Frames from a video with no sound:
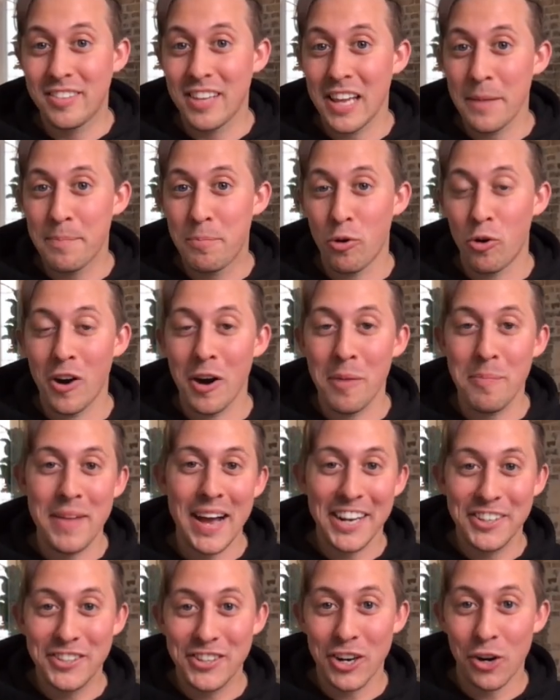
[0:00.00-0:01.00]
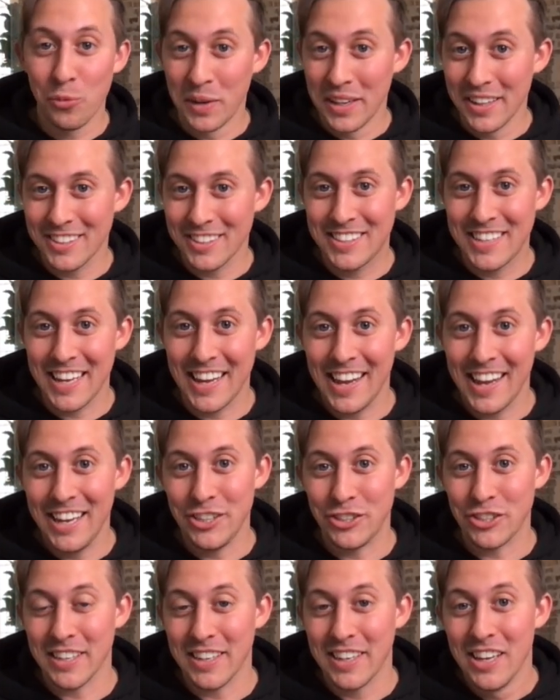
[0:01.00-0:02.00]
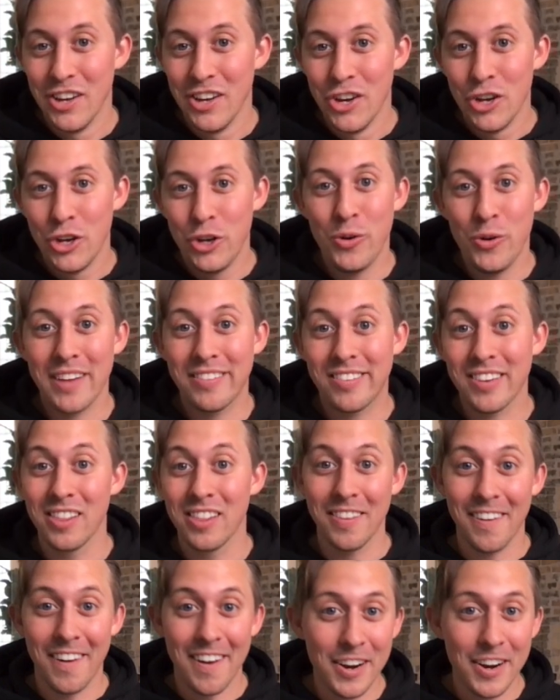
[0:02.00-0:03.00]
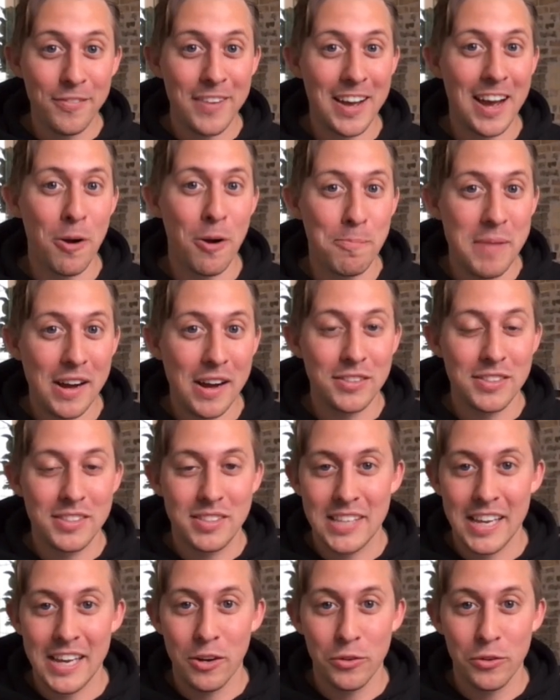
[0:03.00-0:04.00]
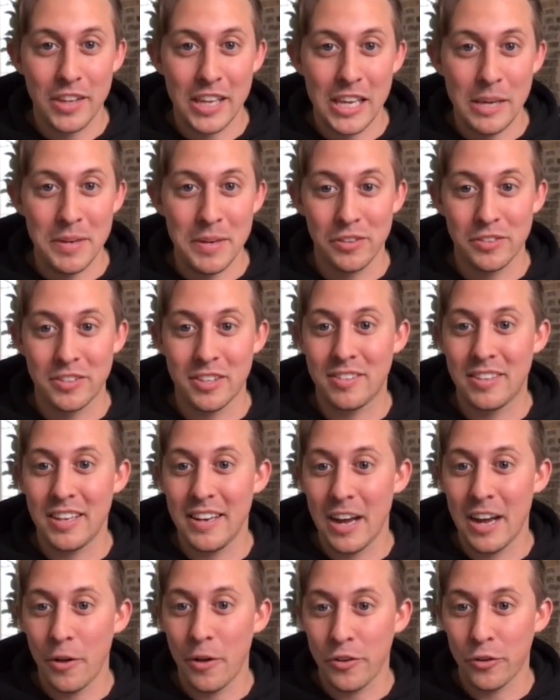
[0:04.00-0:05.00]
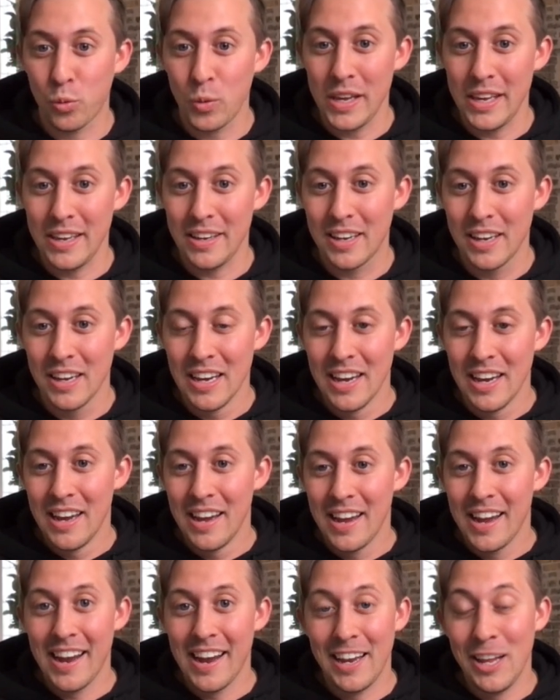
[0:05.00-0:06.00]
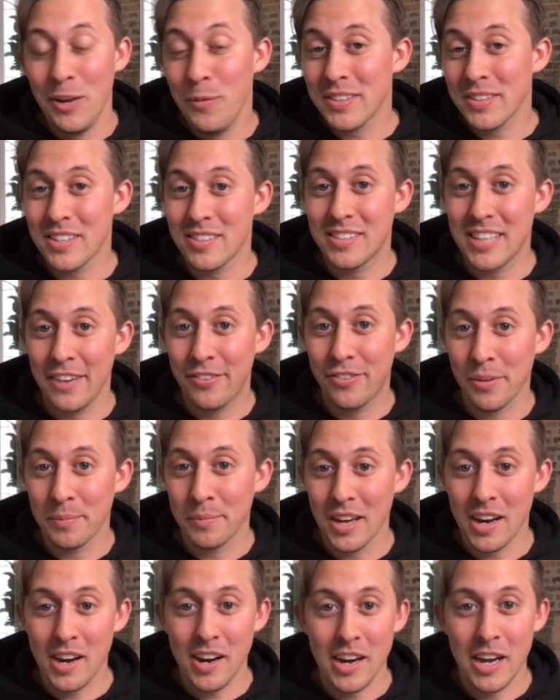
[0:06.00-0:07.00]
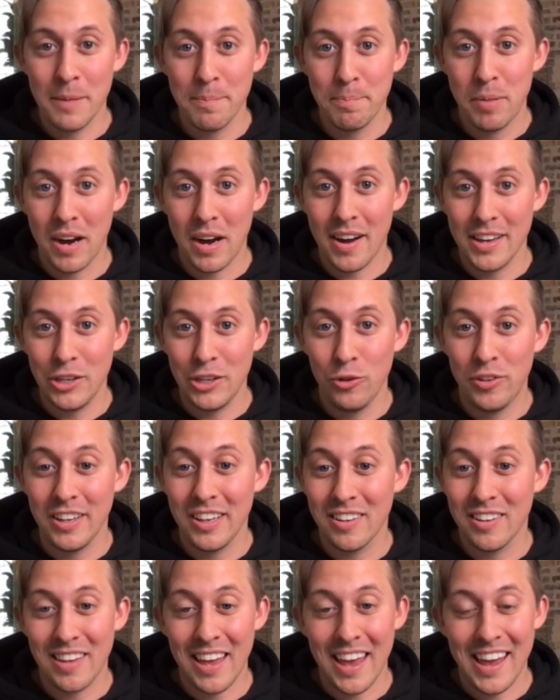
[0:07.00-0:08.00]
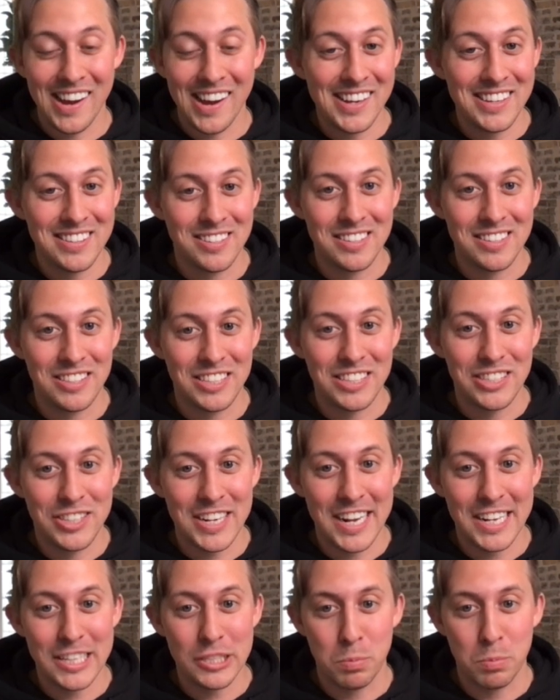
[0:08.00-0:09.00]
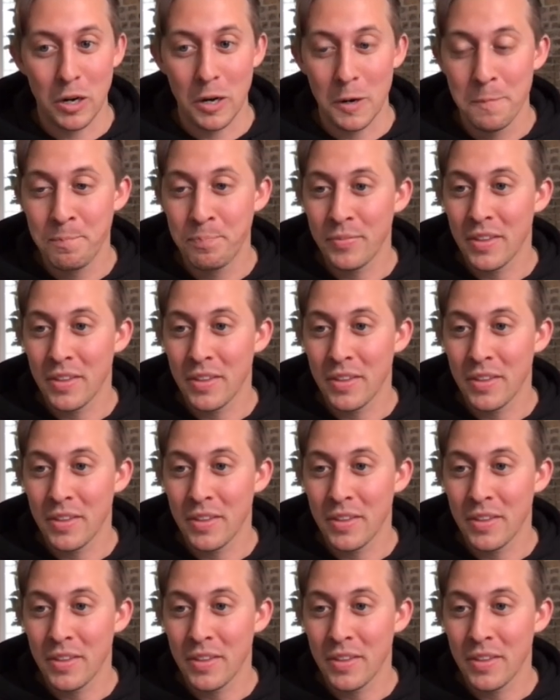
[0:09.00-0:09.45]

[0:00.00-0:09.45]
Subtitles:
example, imagine a real estate agent who has a lot of outbound sales emails to send out this week, and he wants to save some time by using his AI assistant, Jasper.